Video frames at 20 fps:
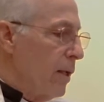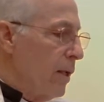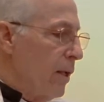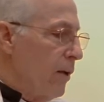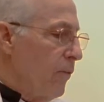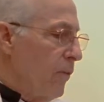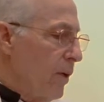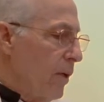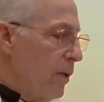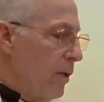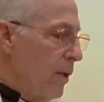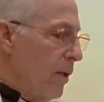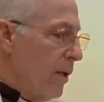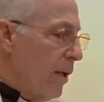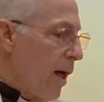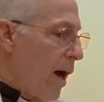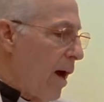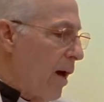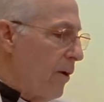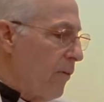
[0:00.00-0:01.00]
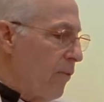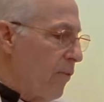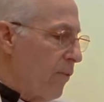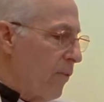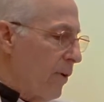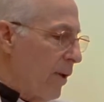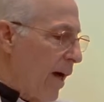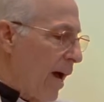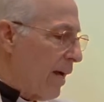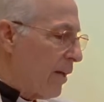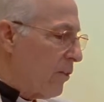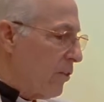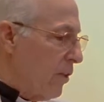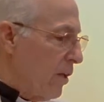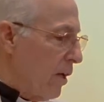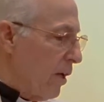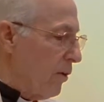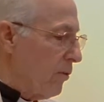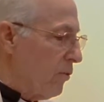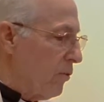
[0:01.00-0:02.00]
Living life like
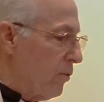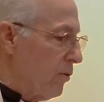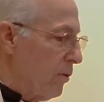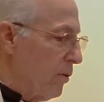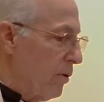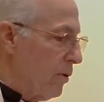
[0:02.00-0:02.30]
this